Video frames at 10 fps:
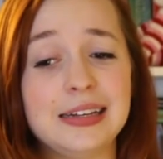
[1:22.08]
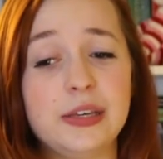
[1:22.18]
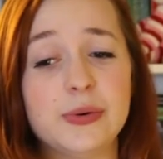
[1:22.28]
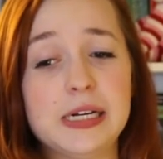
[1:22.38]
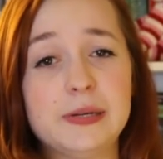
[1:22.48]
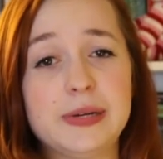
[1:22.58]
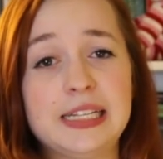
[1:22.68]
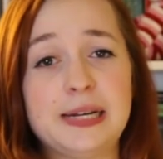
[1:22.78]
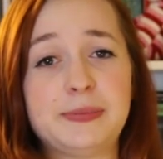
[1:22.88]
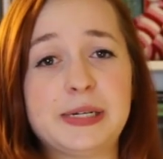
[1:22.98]
you already
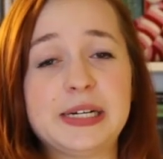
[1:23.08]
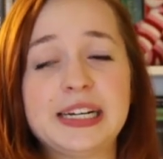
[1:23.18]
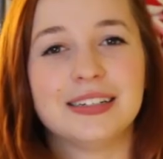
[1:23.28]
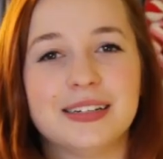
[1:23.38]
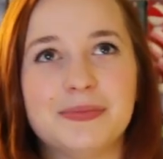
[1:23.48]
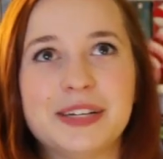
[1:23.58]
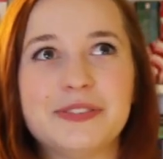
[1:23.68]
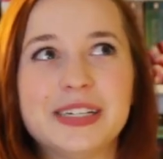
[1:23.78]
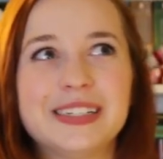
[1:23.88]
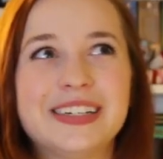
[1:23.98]
read that book. My
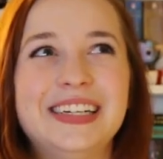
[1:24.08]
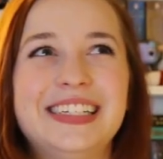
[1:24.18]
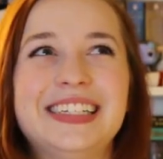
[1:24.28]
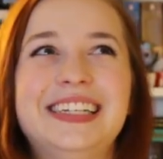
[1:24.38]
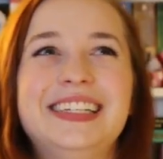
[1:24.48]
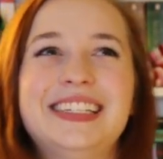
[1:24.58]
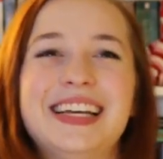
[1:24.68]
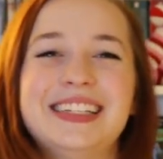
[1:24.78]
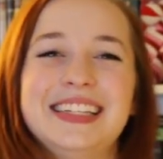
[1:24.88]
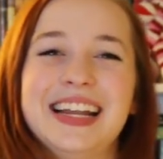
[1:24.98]
friend Chrissy
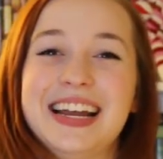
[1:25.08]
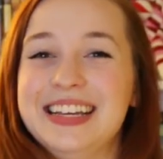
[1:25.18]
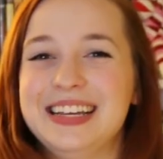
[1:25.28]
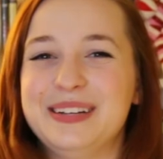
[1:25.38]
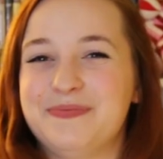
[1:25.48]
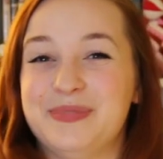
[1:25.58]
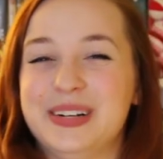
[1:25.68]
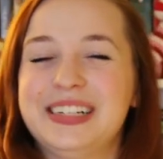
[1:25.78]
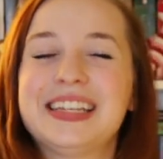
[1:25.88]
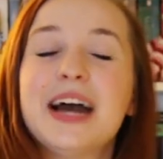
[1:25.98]
says that I eat
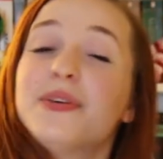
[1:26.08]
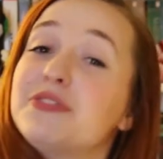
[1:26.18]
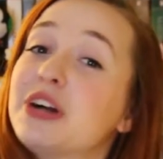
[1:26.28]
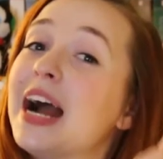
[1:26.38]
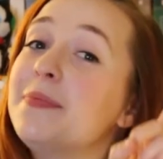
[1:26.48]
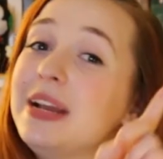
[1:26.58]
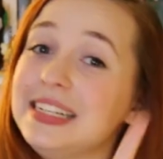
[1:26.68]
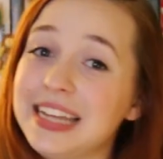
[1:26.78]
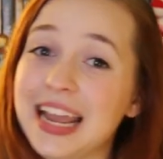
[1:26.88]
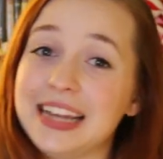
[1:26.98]
books. However, I
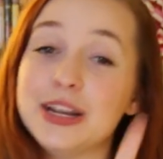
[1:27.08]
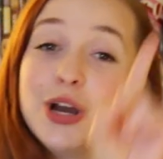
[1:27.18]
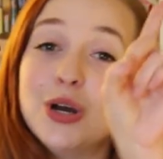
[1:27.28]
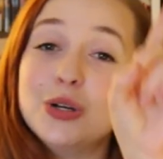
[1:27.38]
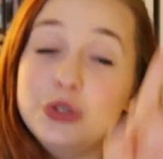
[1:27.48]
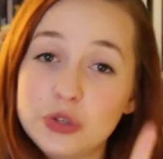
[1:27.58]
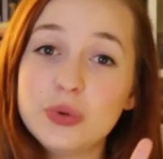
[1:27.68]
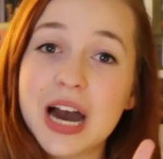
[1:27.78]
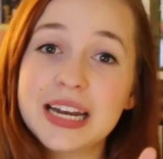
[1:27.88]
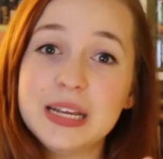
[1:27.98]
maintain,
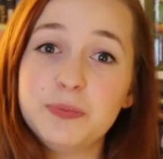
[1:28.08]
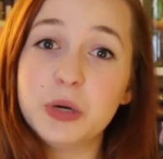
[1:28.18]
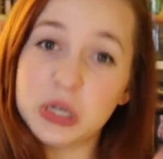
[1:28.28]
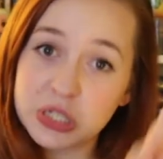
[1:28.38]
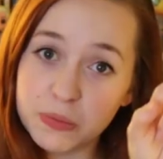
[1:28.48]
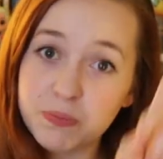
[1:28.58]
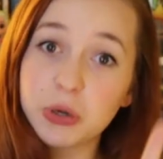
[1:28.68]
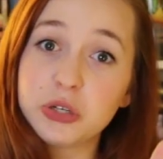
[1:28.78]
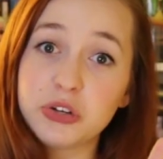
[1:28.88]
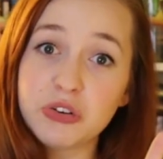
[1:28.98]
do not eat books.
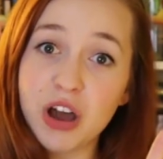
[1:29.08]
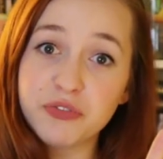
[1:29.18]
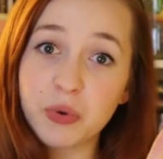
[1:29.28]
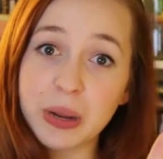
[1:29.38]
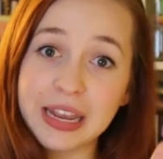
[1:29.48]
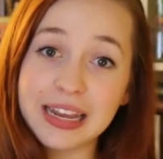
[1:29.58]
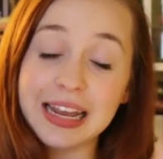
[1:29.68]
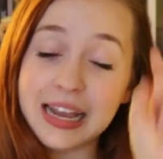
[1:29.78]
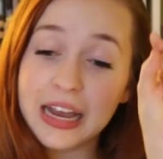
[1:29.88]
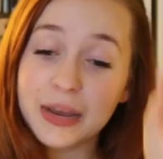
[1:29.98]
Books are not for
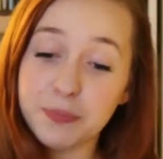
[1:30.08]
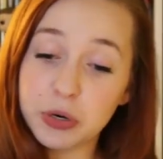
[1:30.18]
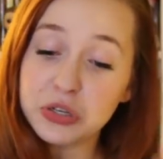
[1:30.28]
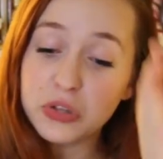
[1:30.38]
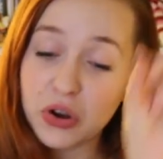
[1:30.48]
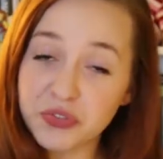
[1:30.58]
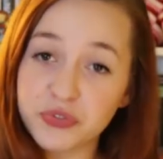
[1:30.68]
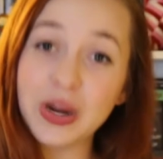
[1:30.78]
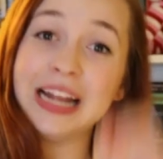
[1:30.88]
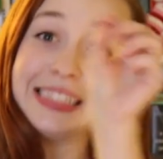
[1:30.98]
eating. Books are
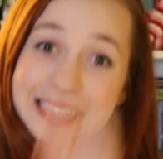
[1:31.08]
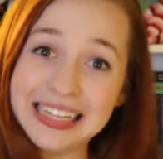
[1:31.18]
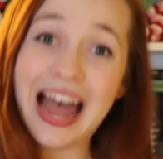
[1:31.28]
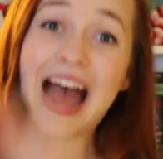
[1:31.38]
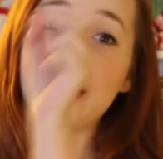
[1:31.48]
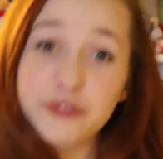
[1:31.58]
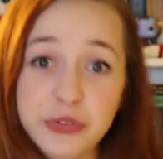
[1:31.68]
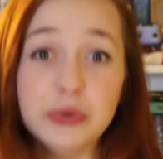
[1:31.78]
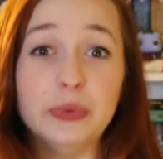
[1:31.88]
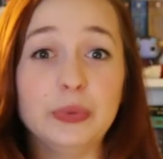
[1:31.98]
friends, not
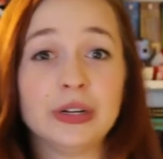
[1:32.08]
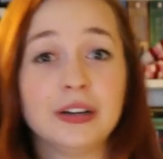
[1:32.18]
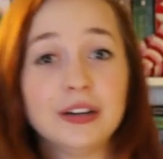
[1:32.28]
food.